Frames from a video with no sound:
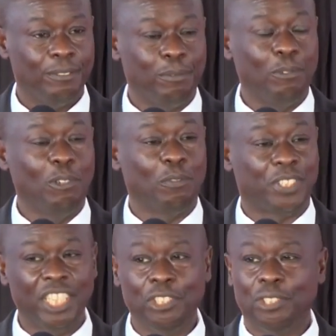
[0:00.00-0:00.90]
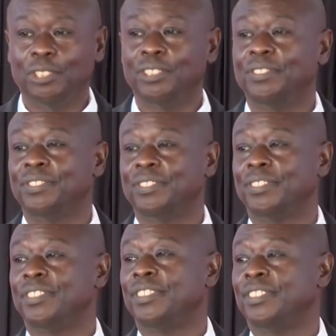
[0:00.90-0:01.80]
full of tension
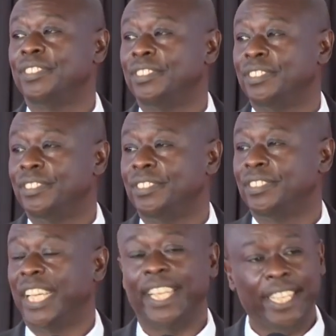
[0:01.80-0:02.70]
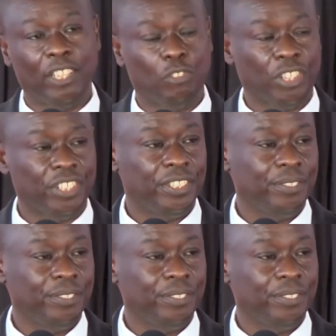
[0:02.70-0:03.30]
and hatred.